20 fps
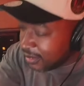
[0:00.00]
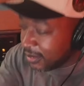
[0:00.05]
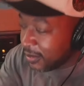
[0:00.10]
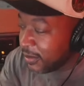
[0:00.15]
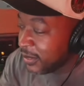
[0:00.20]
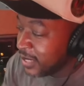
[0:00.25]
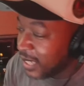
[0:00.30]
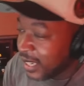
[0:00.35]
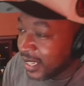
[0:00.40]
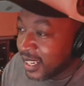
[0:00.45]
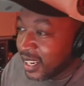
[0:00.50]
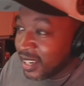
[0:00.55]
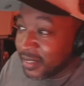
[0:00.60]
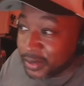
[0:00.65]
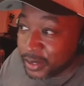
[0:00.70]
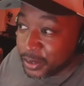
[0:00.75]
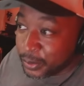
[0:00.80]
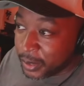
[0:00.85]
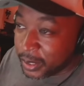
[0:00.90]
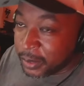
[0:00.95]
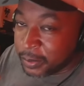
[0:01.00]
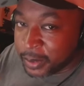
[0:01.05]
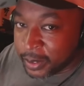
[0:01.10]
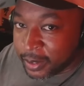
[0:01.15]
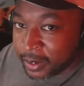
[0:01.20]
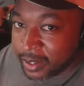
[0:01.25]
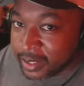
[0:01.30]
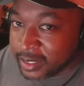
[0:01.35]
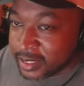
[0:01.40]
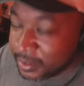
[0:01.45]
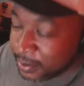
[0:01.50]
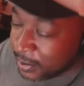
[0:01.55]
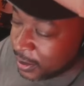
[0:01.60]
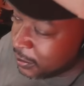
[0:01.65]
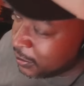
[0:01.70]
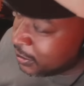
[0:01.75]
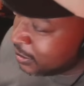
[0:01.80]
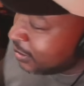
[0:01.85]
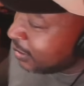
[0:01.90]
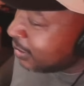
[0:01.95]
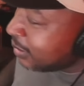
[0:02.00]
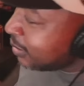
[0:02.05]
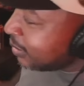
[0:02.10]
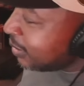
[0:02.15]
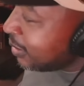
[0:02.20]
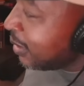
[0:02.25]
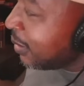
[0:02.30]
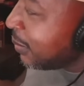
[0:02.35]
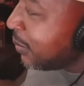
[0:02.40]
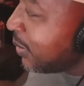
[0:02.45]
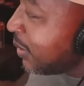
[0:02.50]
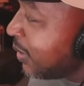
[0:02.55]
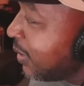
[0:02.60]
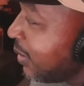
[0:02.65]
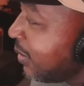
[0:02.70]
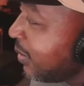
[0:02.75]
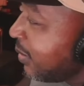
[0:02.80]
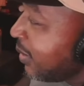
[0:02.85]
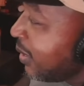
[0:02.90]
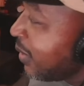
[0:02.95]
We thank God for the work regardless, but we still, you know what I'm saying?